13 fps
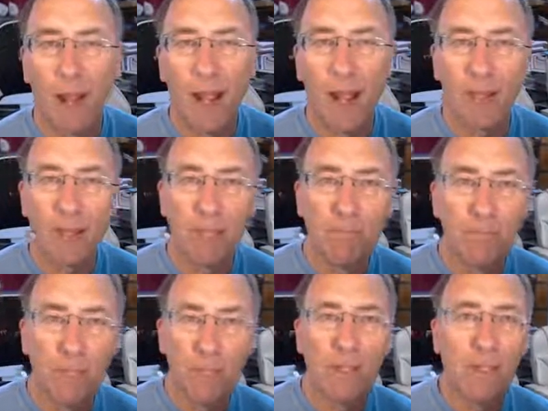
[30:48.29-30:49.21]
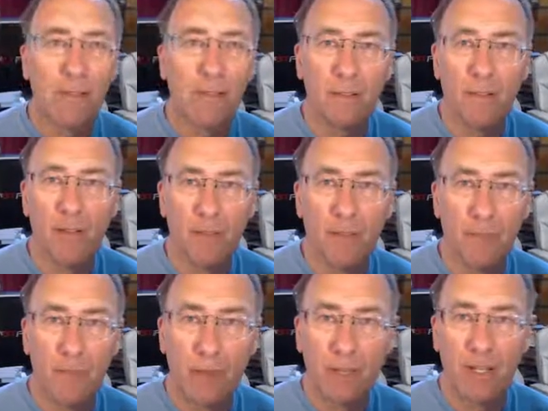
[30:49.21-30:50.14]
And I
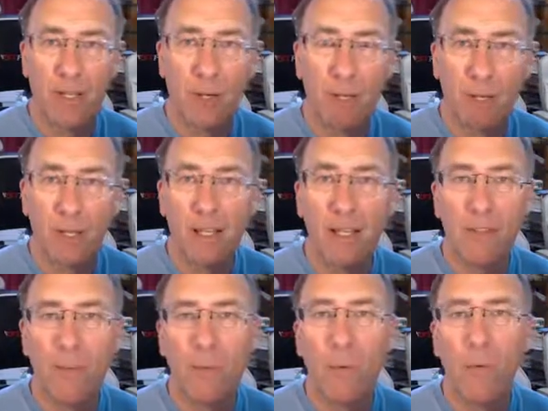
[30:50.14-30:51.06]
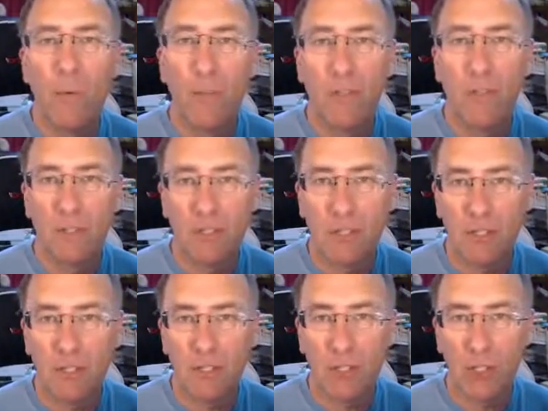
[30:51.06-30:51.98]
burn it completely through till
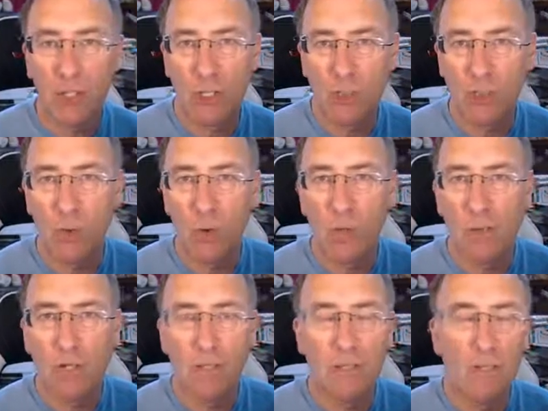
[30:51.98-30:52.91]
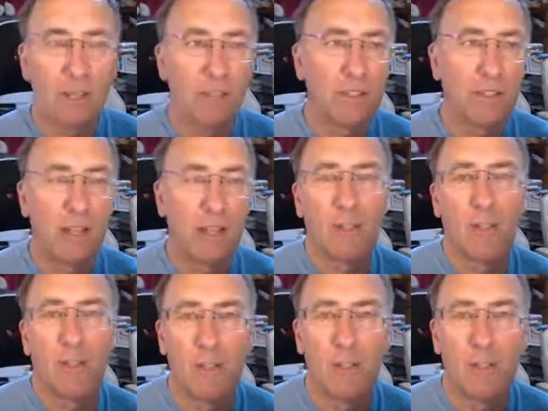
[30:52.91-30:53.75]
it's smoke and dust and ashes.